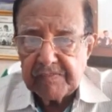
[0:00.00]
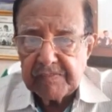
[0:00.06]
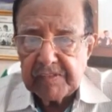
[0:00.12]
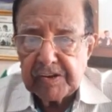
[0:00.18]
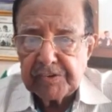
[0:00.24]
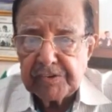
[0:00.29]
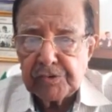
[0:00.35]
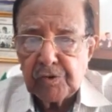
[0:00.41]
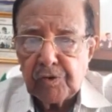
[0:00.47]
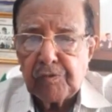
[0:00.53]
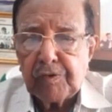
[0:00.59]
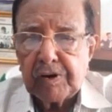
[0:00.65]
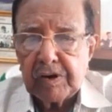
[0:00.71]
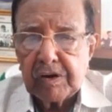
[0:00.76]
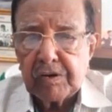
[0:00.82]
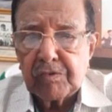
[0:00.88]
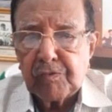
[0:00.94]
There is no
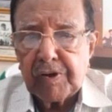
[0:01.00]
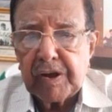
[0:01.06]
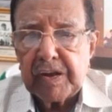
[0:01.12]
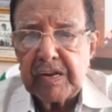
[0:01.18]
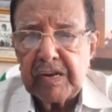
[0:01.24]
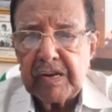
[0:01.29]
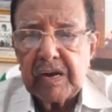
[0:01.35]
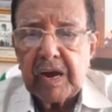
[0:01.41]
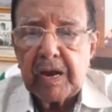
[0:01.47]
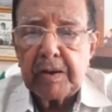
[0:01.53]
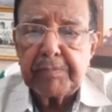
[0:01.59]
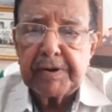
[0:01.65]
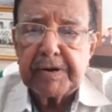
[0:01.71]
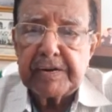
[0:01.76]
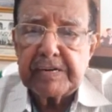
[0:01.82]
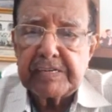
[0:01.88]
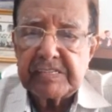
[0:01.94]
wonder why
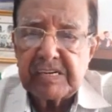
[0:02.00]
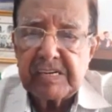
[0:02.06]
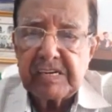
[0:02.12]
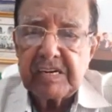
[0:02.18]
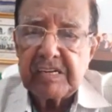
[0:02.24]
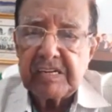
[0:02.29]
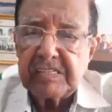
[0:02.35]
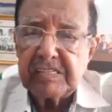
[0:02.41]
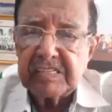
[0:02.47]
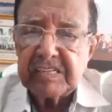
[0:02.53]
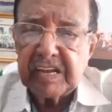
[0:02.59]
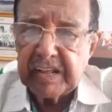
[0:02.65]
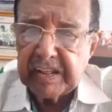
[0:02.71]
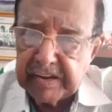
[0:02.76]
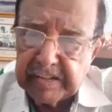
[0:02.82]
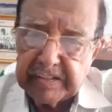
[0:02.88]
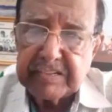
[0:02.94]
hypertension is
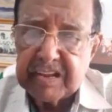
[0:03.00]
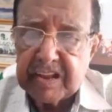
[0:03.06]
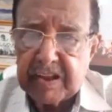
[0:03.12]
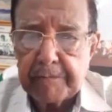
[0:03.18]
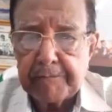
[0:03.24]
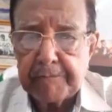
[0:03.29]
increasing.